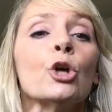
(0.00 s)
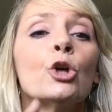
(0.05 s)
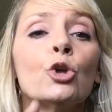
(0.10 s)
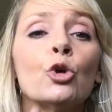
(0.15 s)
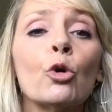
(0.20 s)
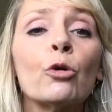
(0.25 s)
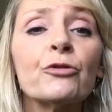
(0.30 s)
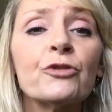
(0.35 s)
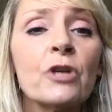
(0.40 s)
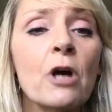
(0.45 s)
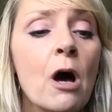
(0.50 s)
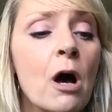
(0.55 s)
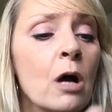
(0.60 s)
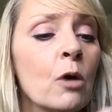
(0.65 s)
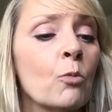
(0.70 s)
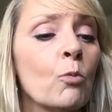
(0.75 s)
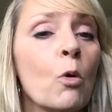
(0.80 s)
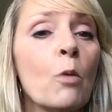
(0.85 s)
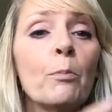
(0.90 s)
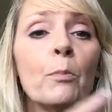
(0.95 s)
your
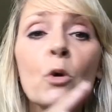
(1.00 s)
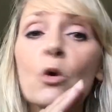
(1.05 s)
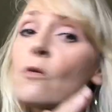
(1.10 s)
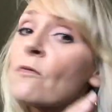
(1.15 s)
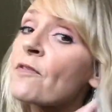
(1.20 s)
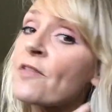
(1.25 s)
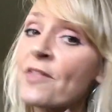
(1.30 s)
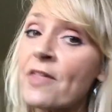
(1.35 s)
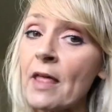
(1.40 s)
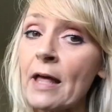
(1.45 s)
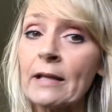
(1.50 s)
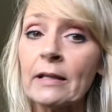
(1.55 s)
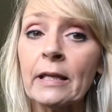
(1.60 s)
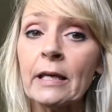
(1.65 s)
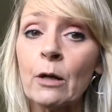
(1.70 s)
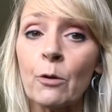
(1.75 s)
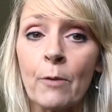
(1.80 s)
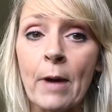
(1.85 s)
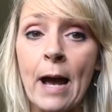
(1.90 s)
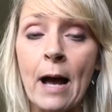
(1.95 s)
tongue will move
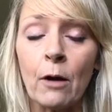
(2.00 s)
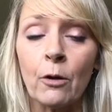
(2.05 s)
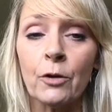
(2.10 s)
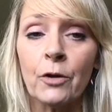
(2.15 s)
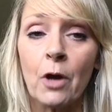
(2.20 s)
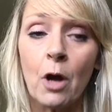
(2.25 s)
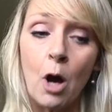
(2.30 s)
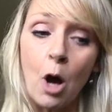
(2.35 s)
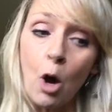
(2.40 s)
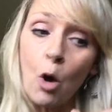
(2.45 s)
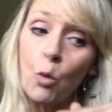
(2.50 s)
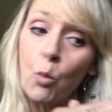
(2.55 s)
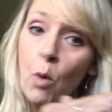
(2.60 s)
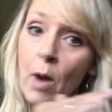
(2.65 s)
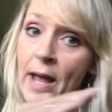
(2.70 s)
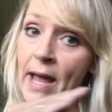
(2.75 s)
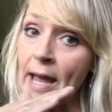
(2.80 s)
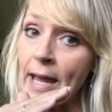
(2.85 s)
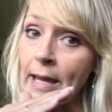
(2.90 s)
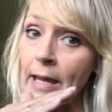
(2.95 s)
slightly around
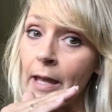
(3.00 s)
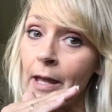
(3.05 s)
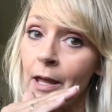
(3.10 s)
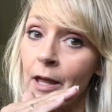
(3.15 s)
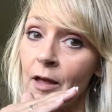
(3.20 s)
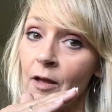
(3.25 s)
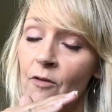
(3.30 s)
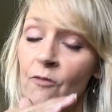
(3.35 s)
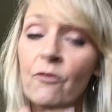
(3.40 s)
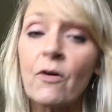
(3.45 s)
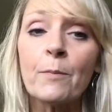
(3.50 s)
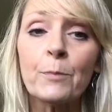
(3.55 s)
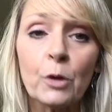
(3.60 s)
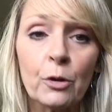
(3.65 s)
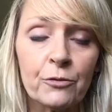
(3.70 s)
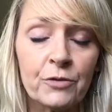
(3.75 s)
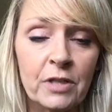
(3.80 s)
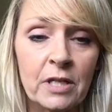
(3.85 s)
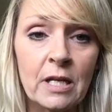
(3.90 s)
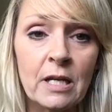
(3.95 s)
away from
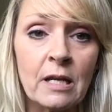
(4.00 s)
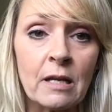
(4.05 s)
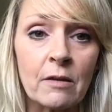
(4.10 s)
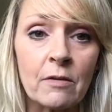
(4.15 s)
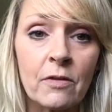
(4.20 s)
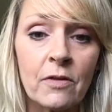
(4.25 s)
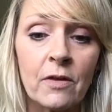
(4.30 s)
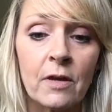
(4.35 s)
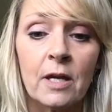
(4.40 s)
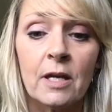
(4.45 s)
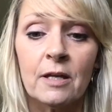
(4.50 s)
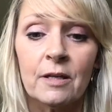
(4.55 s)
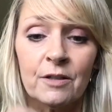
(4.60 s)
your teeth